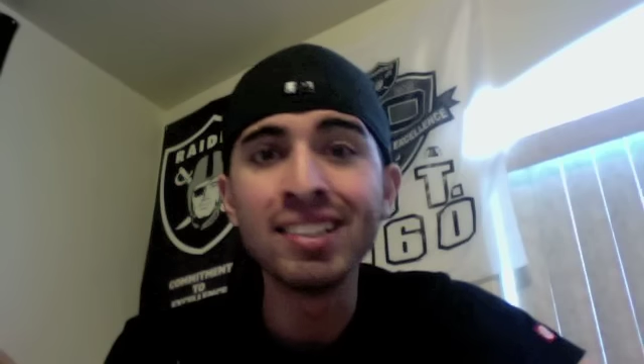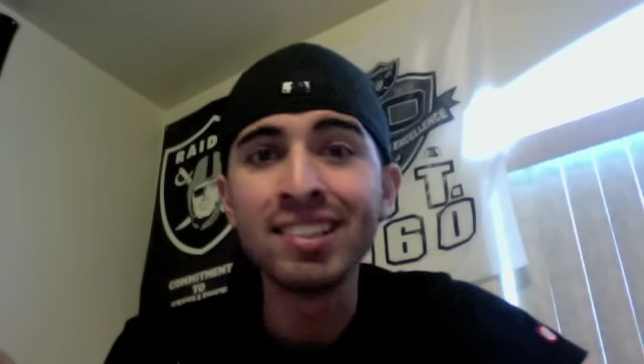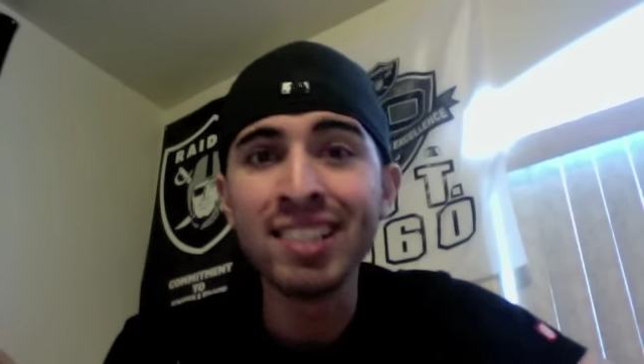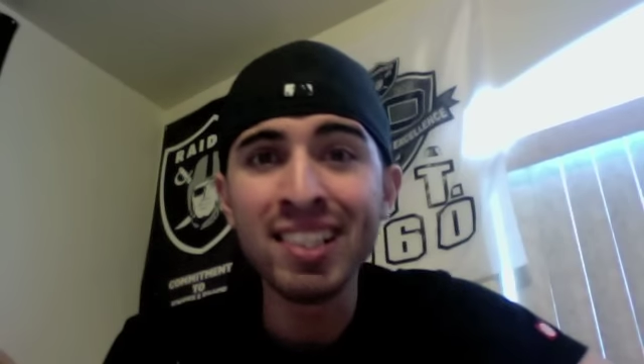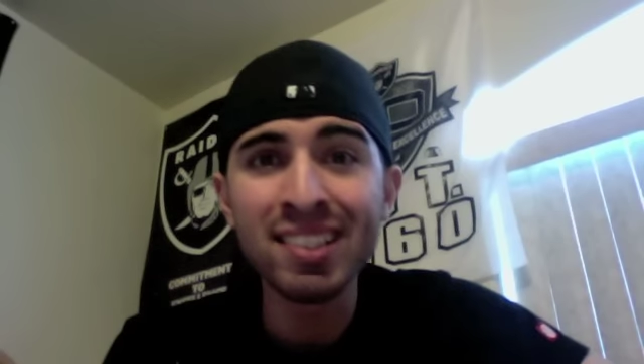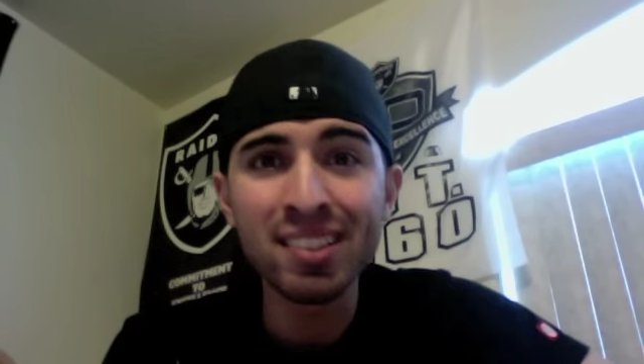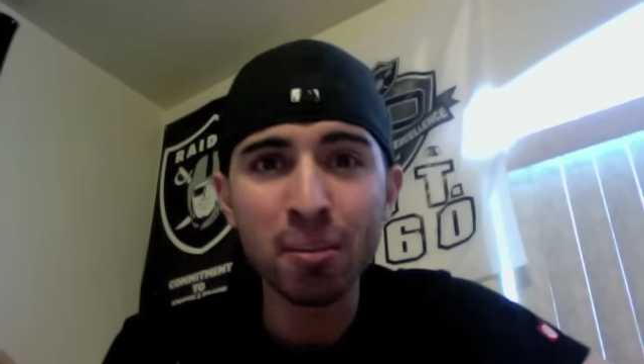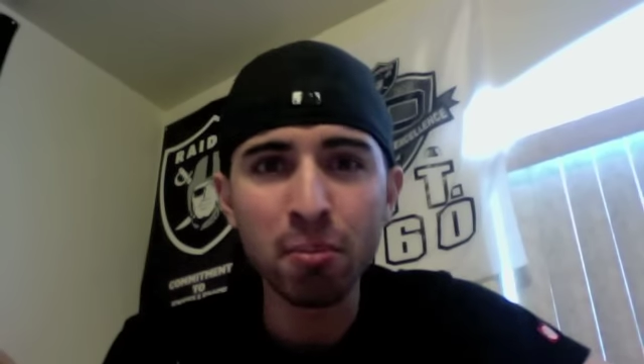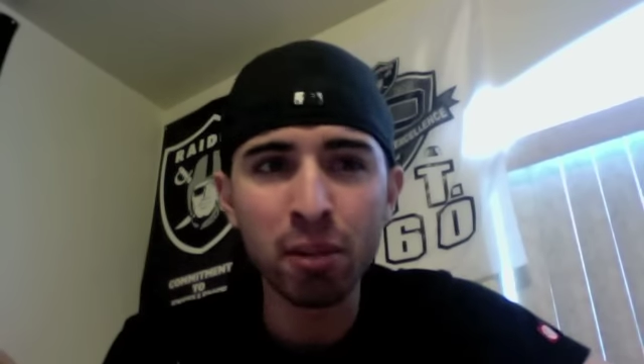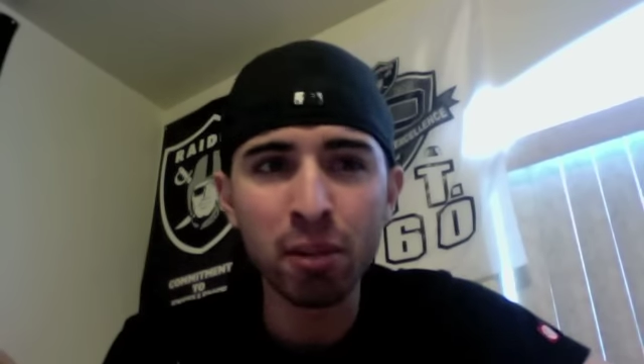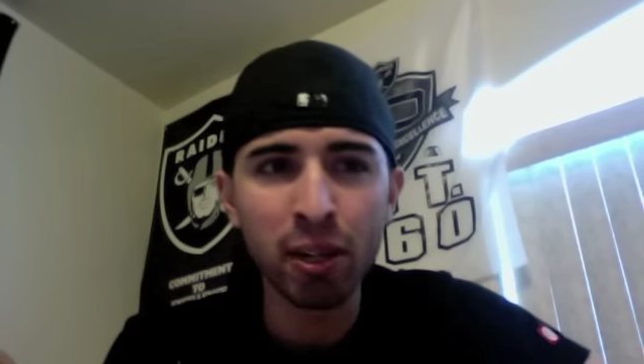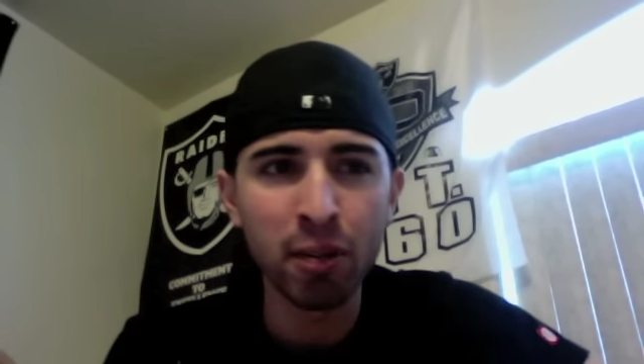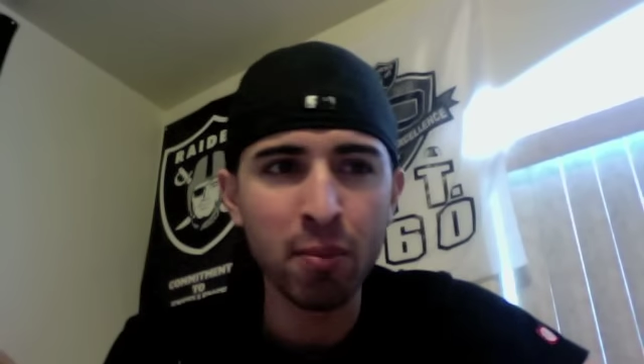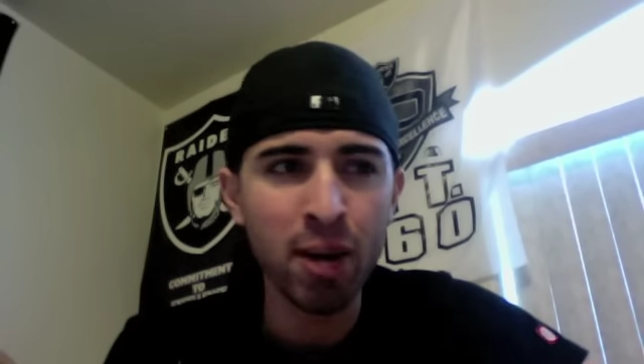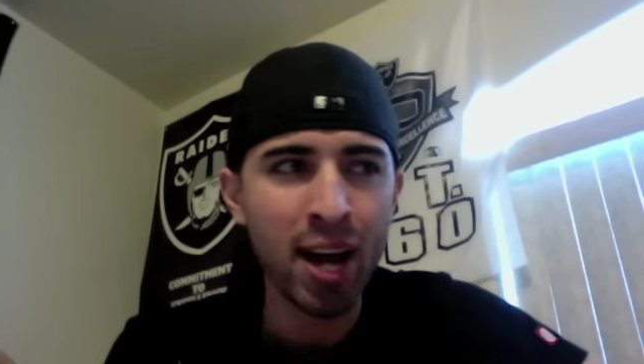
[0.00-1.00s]

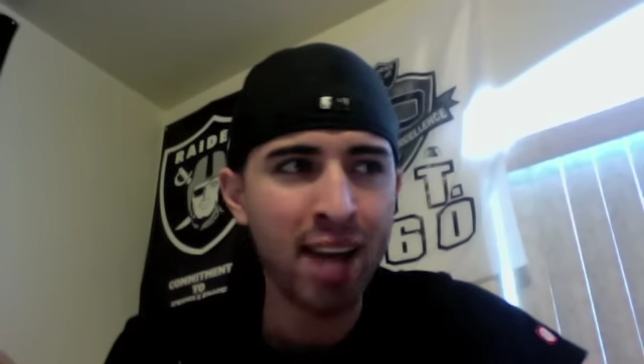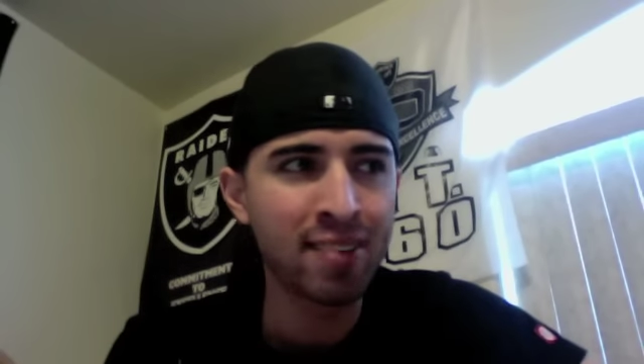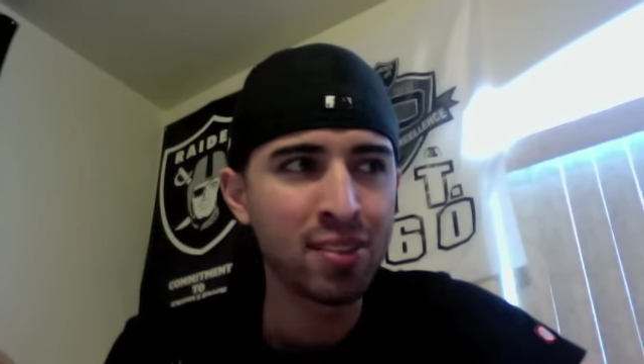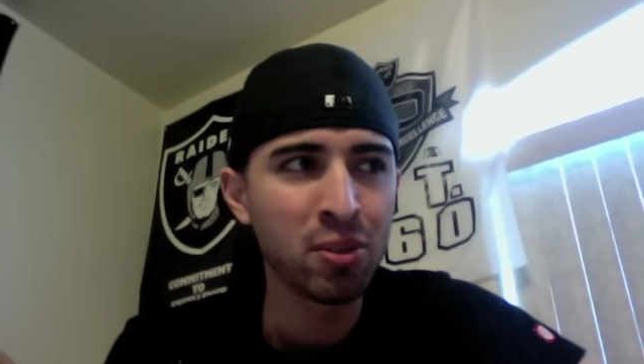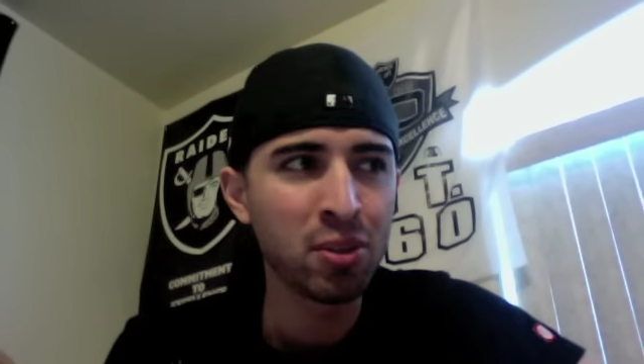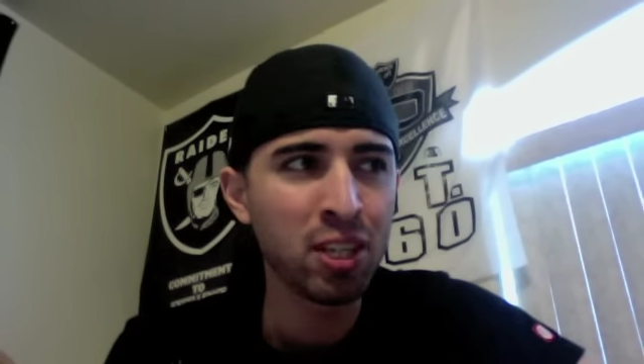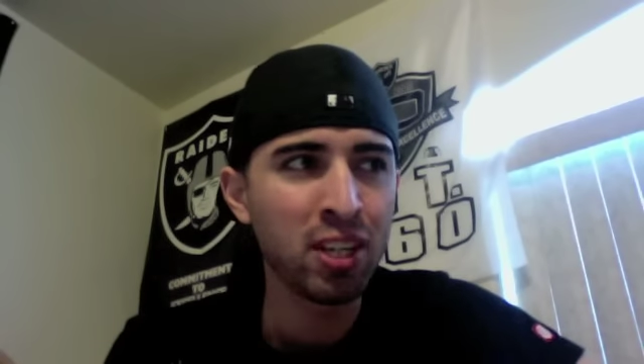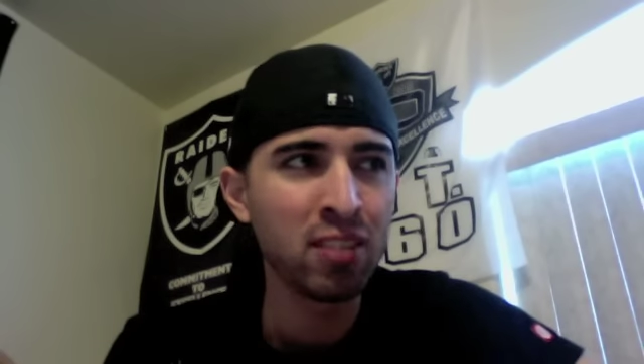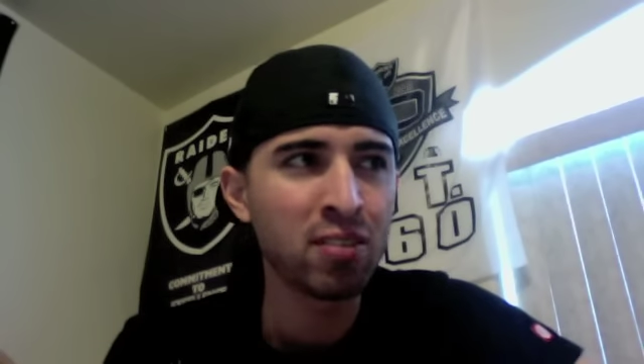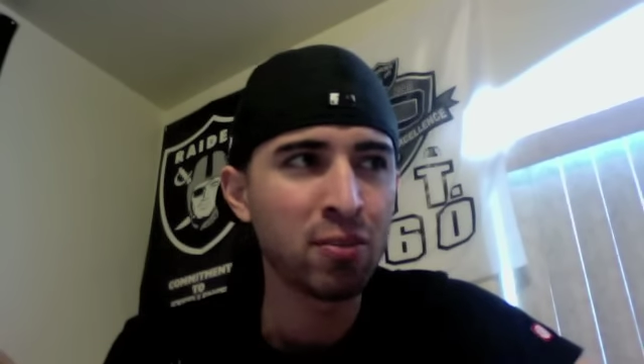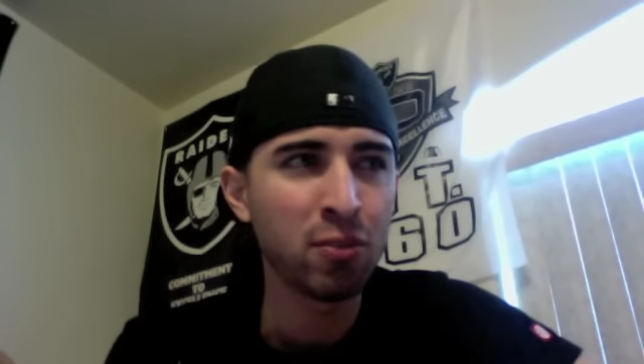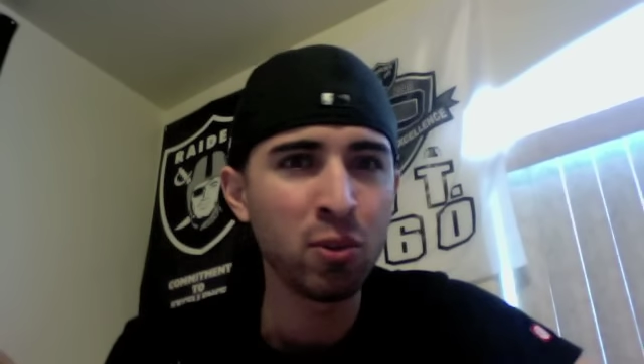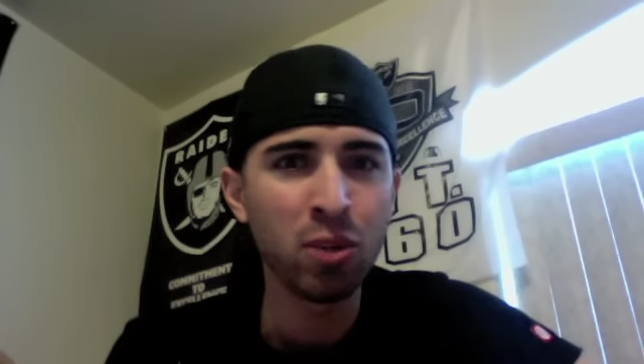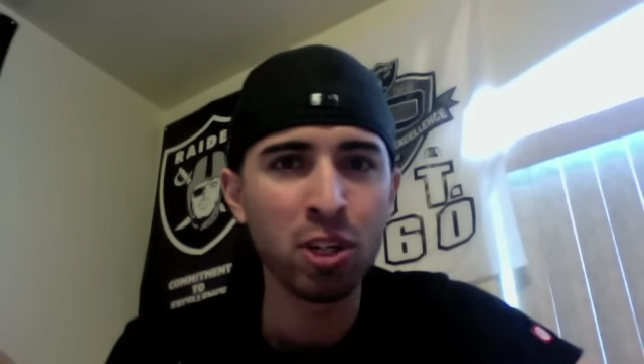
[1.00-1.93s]
but I still think he's a few